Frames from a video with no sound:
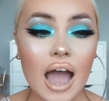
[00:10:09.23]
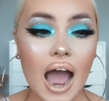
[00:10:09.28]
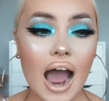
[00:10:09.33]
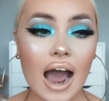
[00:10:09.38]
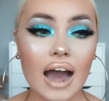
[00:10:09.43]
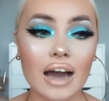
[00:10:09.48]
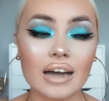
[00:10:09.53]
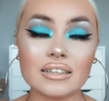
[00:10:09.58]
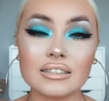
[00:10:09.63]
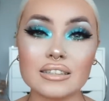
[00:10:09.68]

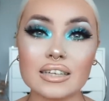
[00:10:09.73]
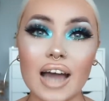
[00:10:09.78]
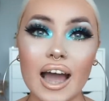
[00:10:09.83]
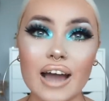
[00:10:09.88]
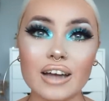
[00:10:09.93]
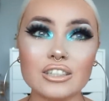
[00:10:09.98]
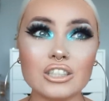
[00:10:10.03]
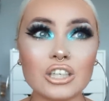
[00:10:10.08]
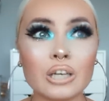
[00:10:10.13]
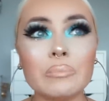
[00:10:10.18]
and
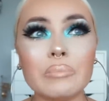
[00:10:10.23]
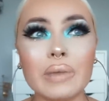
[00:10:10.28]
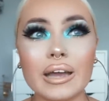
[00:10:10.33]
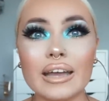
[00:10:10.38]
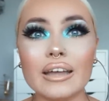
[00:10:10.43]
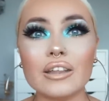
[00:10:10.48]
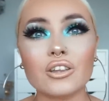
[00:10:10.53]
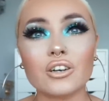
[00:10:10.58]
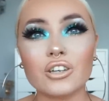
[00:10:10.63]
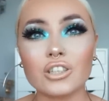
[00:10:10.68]
to
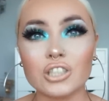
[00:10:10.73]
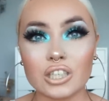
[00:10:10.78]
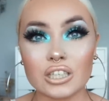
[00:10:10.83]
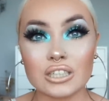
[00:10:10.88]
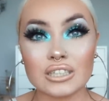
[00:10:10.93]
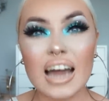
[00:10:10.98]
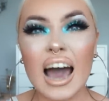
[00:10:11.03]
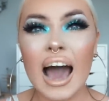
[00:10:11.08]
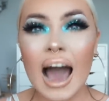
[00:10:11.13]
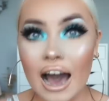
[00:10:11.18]
me they're
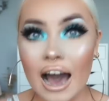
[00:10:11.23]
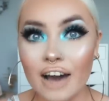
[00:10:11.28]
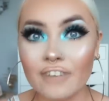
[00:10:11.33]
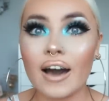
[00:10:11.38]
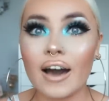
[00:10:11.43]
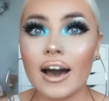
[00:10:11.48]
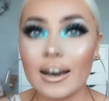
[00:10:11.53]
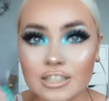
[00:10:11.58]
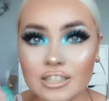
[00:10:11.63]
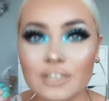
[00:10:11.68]
just
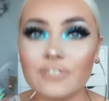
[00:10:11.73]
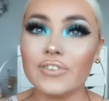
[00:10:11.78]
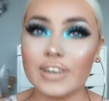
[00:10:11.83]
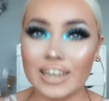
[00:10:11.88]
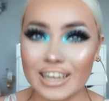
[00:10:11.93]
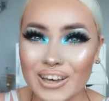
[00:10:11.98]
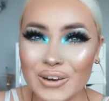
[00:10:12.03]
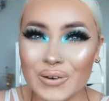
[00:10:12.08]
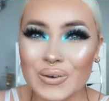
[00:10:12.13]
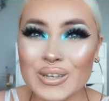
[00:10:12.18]
half-assed
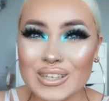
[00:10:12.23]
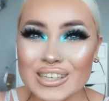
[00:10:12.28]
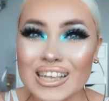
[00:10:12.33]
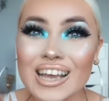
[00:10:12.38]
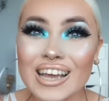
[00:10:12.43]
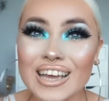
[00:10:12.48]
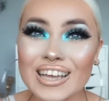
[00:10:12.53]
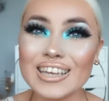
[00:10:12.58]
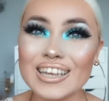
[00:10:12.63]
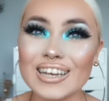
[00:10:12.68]
videos.
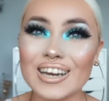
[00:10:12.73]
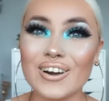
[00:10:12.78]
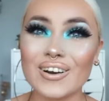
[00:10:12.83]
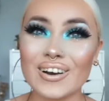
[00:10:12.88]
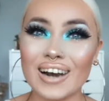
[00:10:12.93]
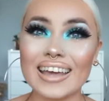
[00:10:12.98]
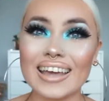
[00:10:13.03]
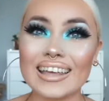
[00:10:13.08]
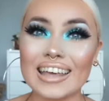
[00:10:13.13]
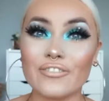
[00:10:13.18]
You know,
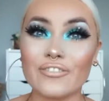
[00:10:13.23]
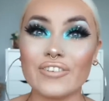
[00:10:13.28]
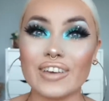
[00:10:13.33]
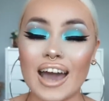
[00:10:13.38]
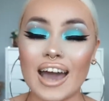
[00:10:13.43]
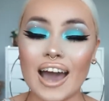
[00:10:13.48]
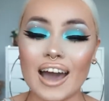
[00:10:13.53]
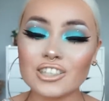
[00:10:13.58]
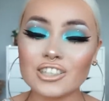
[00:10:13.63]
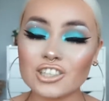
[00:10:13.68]
like, if you
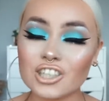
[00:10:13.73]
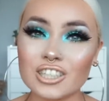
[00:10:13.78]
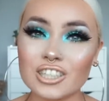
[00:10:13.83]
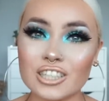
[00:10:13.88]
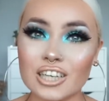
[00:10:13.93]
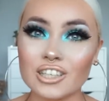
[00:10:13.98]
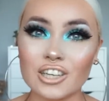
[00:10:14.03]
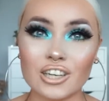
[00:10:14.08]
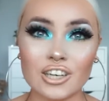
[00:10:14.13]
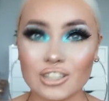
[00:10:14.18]
can just
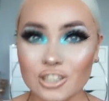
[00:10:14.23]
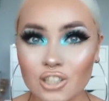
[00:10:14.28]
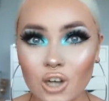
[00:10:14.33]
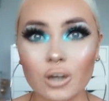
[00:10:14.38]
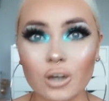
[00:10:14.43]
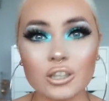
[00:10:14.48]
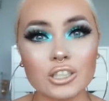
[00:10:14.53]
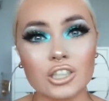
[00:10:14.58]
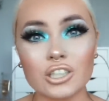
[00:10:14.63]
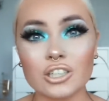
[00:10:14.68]
sit down and
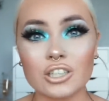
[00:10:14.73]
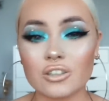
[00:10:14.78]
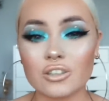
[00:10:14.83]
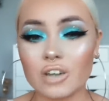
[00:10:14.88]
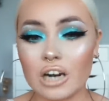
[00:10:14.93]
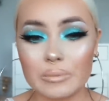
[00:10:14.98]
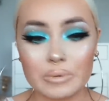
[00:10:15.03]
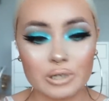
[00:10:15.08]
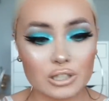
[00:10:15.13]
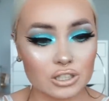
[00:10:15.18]
talk to your
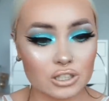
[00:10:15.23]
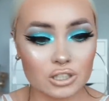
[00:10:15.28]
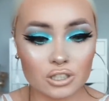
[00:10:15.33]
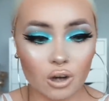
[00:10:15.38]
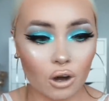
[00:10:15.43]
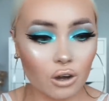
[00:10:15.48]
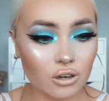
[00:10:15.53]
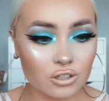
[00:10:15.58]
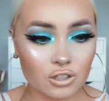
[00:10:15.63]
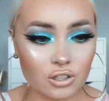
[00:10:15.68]
subscribers,
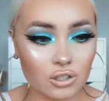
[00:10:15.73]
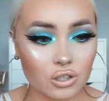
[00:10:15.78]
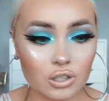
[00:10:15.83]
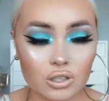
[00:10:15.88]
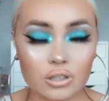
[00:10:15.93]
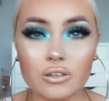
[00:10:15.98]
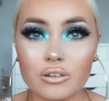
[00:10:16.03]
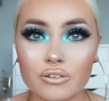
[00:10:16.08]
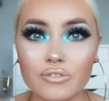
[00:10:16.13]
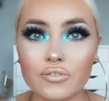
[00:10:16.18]
talk to
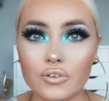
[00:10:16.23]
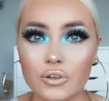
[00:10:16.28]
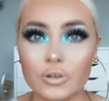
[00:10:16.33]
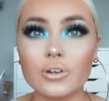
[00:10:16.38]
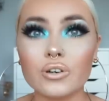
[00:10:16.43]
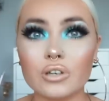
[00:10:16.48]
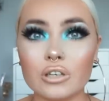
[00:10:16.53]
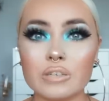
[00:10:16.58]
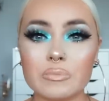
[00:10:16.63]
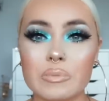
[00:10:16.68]
your
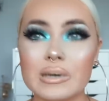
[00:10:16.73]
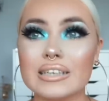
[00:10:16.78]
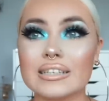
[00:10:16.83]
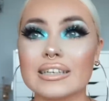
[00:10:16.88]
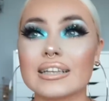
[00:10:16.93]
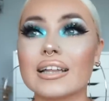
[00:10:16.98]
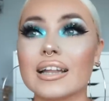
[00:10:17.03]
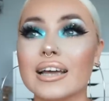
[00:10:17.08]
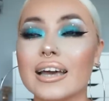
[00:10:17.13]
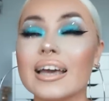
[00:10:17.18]
viewers
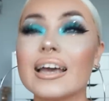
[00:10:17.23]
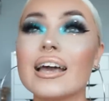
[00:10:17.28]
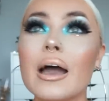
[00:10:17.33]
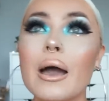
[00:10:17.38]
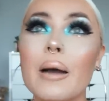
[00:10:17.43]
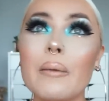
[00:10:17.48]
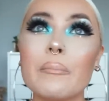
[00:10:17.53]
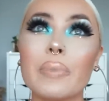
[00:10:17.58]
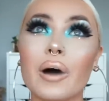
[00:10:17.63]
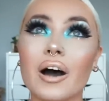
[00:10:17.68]
basically.
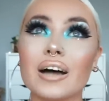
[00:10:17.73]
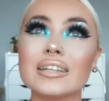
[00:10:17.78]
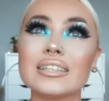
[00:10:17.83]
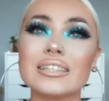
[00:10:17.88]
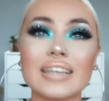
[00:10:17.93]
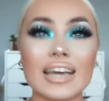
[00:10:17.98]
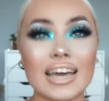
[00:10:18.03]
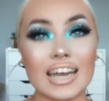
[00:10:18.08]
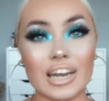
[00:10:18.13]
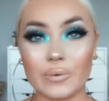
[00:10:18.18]

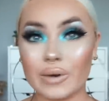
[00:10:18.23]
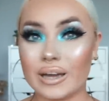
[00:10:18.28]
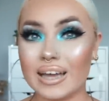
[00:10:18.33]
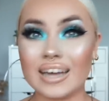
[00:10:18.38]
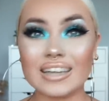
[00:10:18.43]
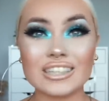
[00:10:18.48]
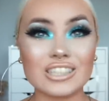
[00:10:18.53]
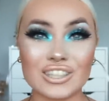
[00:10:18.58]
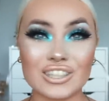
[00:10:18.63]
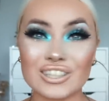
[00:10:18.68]
But
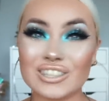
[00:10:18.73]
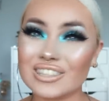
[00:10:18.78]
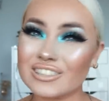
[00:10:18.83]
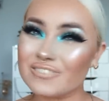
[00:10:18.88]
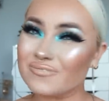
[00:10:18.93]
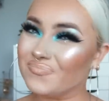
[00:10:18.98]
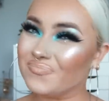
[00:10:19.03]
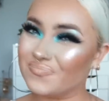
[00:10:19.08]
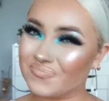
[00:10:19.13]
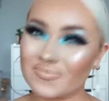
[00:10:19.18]
anyway, just
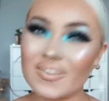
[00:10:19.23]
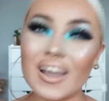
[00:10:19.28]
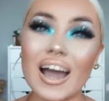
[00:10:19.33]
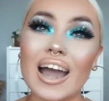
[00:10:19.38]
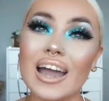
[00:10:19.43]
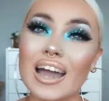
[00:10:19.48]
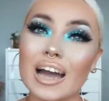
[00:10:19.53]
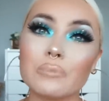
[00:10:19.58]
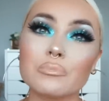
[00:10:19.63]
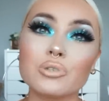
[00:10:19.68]

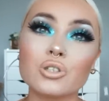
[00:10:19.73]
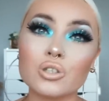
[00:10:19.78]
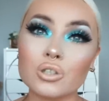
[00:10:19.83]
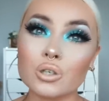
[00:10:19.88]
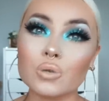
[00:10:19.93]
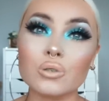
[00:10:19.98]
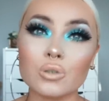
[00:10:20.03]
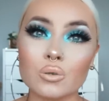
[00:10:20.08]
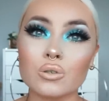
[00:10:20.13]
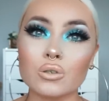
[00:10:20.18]
I am
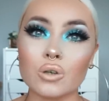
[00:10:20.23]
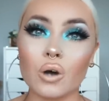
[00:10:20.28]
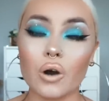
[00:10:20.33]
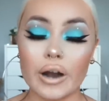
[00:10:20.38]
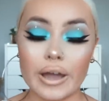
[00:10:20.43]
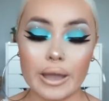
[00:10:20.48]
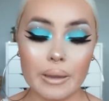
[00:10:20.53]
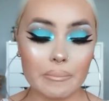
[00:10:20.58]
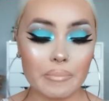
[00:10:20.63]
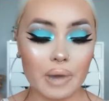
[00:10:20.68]
so
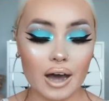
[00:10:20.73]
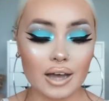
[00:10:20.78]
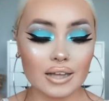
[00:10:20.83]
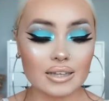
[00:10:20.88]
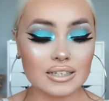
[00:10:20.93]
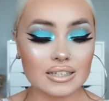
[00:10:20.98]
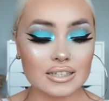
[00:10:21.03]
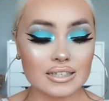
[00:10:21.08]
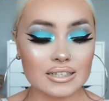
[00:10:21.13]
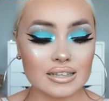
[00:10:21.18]
sorry,
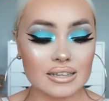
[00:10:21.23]
but